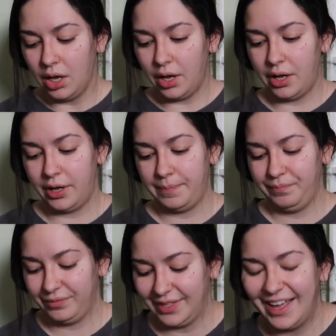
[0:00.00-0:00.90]

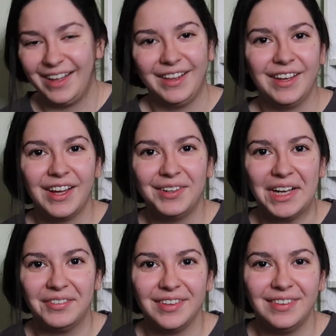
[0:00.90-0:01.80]
I like how
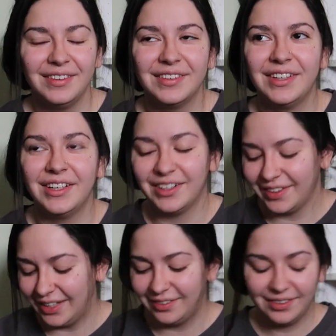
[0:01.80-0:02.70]
every single
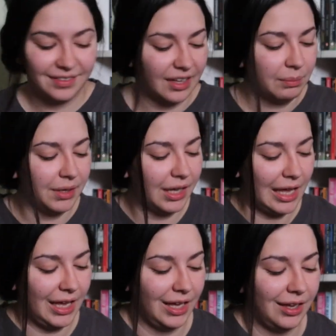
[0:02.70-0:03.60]
year they send me
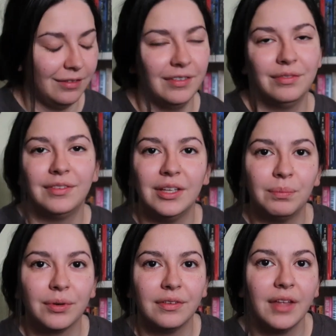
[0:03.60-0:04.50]
a
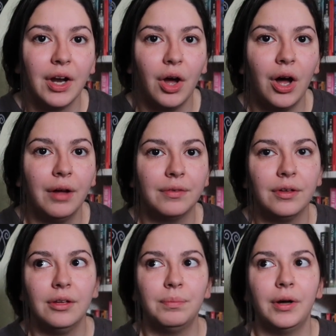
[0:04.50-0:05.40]
15% off
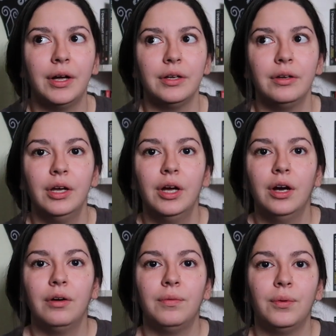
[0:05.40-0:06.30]
coupon
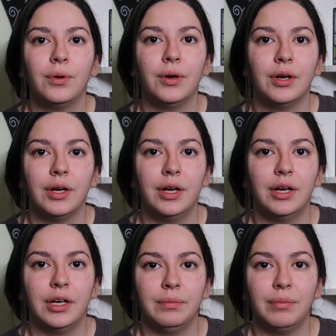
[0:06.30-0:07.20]
for
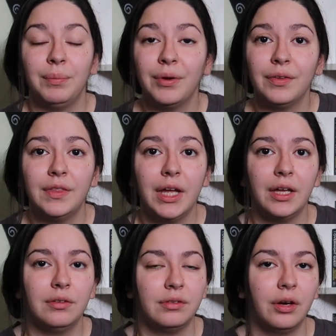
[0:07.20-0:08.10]
my
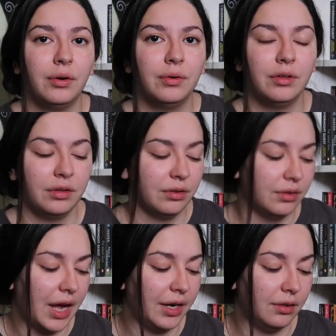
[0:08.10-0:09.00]
birthday, so
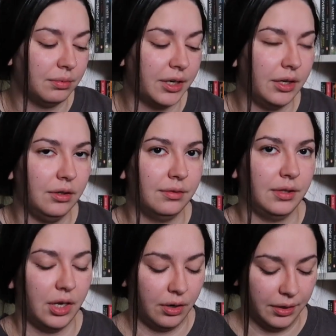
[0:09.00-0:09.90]
that is what I used to
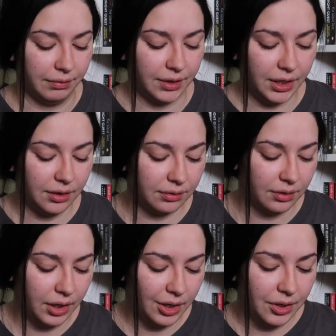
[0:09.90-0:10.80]
get all of these.
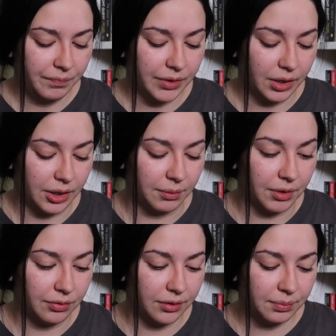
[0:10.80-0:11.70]

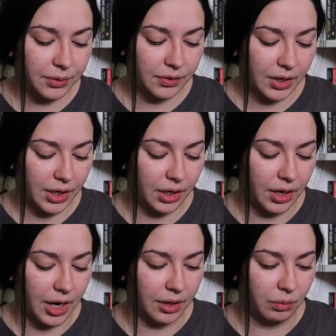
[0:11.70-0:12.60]
The first book that I
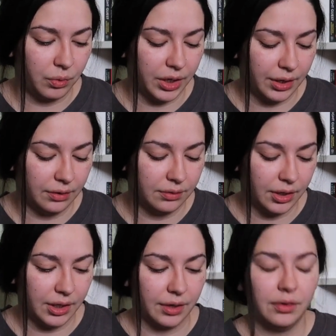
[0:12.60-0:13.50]
got was
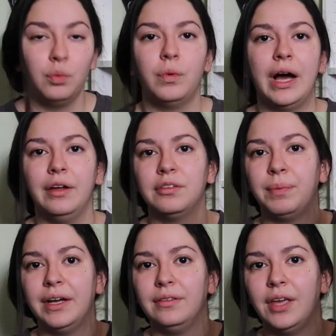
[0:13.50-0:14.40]
The Wise
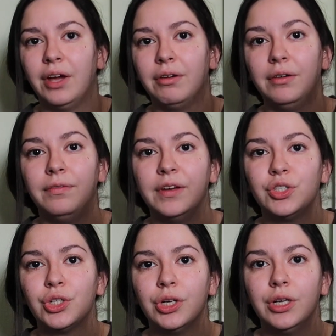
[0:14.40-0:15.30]
by Taryn
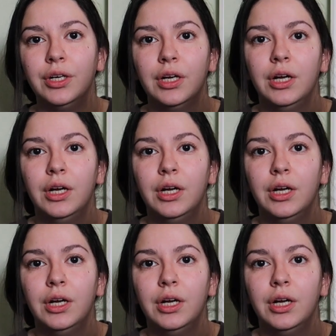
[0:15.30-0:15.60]
Fisher.